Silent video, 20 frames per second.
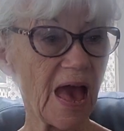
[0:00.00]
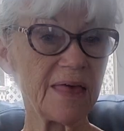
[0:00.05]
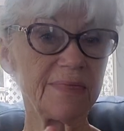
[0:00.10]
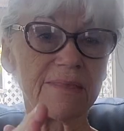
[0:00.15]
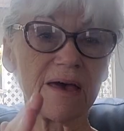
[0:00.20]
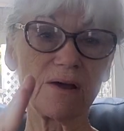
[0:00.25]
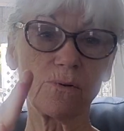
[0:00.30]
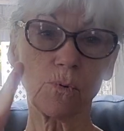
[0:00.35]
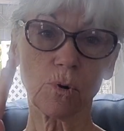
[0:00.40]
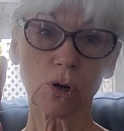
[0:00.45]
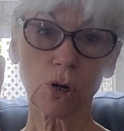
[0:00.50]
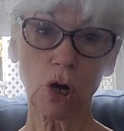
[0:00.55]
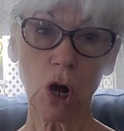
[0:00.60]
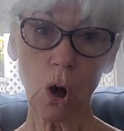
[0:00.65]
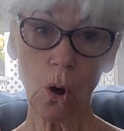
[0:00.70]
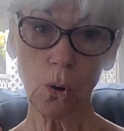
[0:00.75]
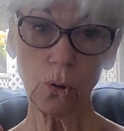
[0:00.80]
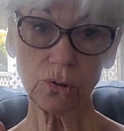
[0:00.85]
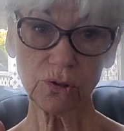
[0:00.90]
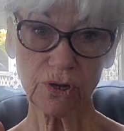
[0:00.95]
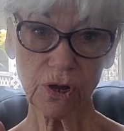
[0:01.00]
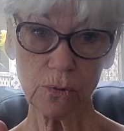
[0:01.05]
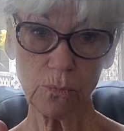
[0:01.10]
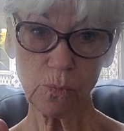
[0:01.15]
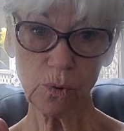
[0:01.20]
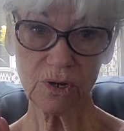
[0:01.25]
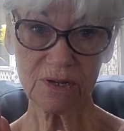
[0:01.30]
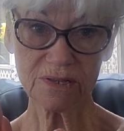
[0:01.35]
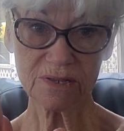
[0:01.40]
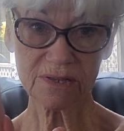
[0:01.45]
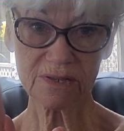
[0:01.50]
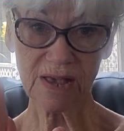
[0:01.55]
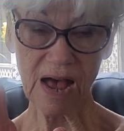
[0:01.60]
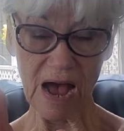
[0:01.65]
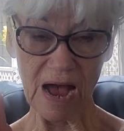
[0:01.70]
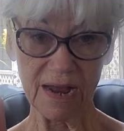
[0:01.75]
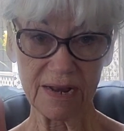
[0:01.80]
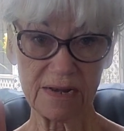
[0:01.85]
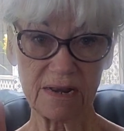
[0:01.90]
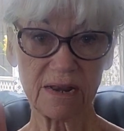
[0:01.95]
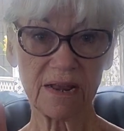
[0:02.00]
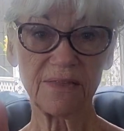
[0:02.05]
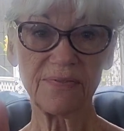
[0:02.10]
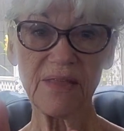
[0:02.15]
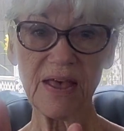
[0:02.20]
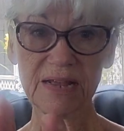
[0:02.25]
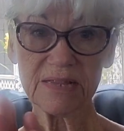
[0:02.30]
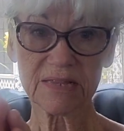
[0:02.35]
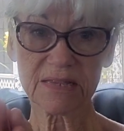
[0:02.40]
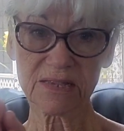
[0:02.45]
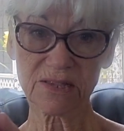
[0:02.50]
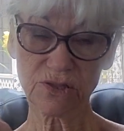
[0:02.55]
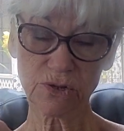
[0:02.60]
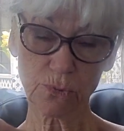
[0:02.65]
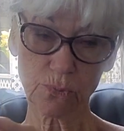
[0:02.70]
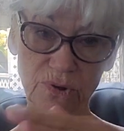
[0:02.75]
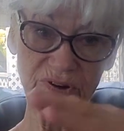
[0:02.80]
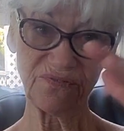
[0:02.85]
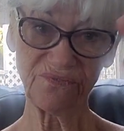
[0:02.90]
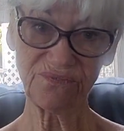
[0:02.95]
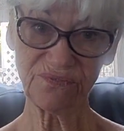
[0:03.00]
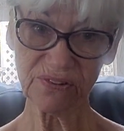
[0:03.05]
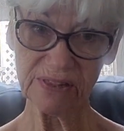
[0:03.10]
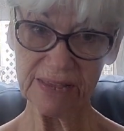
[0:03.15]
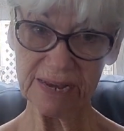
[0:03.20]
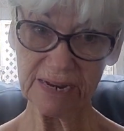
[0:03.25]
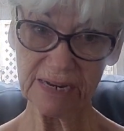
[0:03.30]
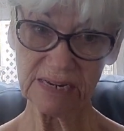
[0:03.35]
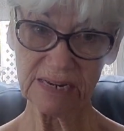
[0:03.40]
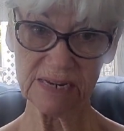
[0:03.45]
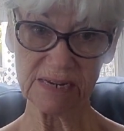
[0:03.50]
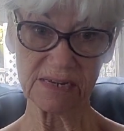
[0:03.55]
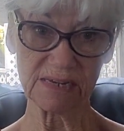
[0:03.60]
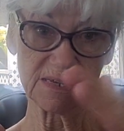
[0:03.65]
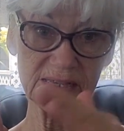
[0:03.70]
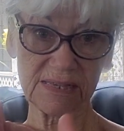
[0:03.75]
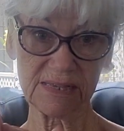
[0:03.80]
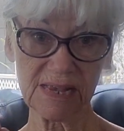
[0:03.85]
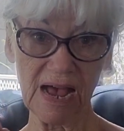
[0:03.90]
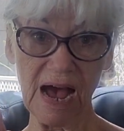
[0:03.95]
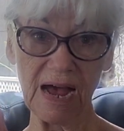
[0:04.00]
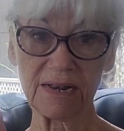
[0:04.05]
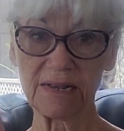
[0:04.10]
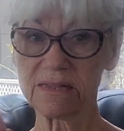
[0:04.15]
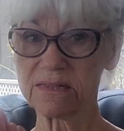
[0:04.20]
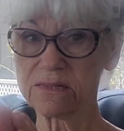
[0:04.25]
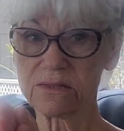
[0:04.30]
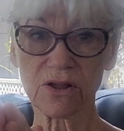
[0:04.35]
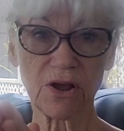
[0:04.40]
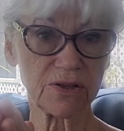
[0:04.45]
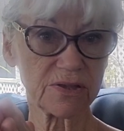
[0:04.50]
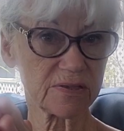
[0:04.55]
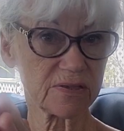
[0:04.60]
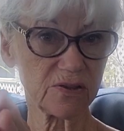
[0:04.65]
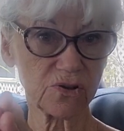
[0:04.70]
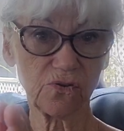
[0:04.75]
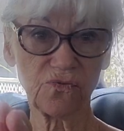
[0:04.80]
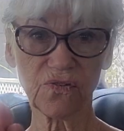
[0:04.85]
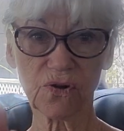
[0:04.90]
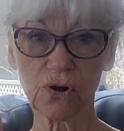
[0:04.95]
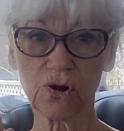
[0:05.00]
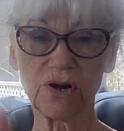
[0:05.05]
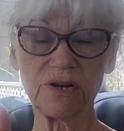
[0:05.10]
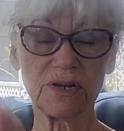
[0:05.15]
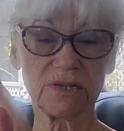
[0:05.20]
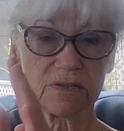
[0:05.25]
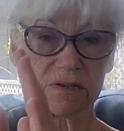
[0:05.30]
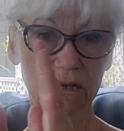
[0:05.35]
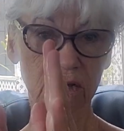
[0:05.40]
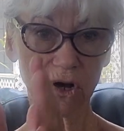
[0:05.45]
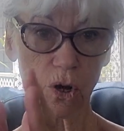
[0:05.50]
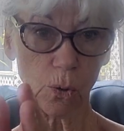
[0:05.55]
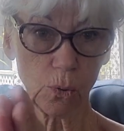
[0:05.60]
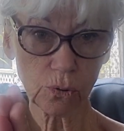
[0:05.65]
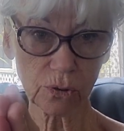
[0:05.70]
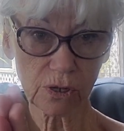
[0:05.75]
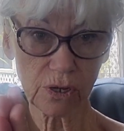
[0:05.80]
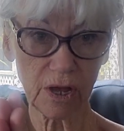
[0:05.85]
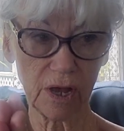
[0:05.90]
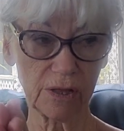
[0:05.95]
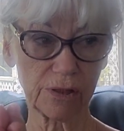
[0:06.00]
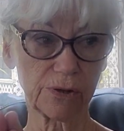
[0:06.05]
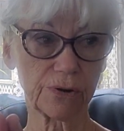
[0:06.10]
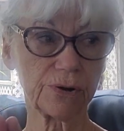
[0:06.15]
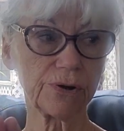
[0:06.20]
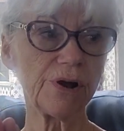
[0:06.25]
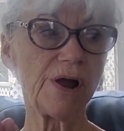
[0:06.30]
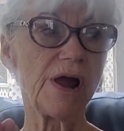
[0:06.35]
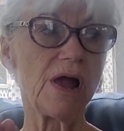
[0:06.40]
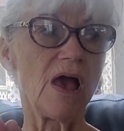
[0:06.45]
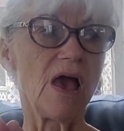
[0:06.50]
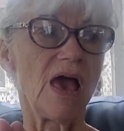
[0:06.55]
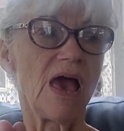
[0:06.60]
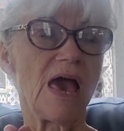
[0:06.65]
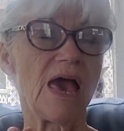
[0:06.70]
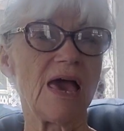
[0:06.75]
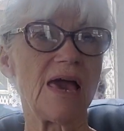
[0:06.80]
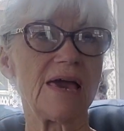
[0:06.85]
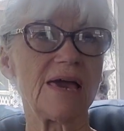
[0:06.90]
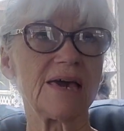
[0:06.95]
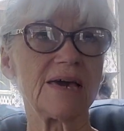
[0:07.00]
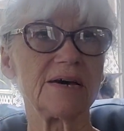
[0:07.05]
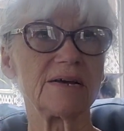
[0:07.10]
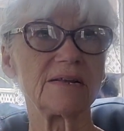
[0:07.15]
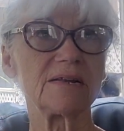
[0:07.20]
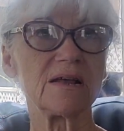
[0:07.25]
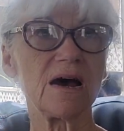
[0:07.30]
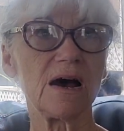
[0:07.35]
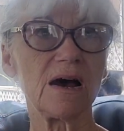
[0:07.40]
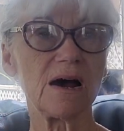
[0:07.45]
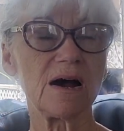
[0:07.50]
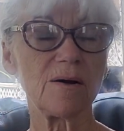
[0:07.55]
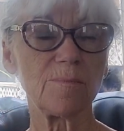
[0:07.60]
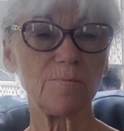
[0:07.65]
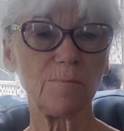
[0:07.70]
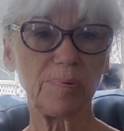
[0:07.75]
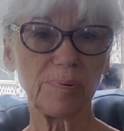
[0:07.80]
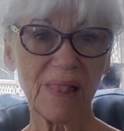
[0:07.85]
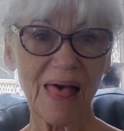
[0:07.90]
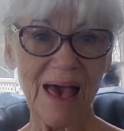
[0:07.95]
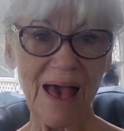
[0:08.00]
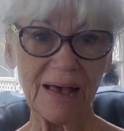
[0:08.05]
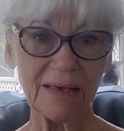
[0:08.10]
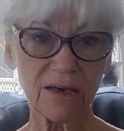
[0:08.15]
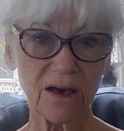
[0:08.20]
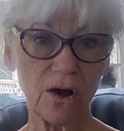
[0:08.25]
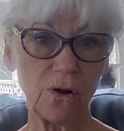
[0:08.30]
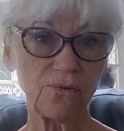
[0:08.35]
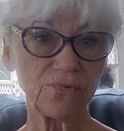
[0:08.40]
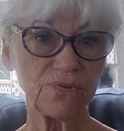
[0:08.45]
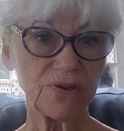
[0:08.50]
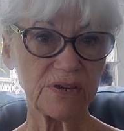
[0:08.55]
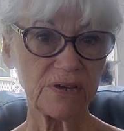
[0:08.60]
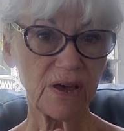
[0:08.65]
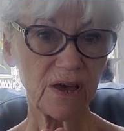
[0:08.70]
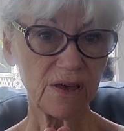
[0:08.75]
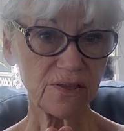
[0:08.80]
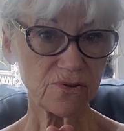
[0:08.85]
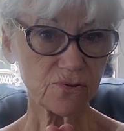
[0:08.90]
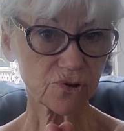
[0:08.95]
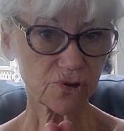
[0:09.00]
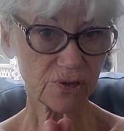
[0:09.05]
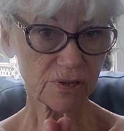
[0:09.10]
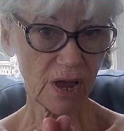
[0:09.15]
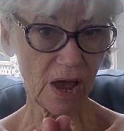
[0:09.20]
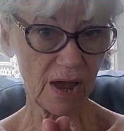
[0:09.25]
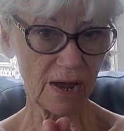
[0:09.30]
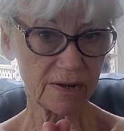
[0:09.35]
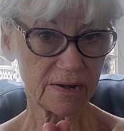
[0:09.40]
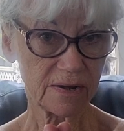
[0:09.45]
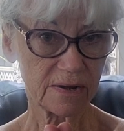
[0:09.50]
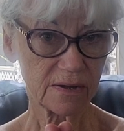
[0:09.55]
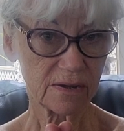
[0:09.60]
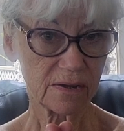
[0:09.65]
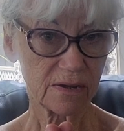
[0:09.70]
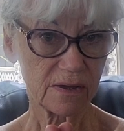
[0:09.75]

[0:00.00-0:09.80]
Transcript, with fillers: and they were gold on one side and that's the reflecting side it's not silver it's a gold color and um, black on the other side.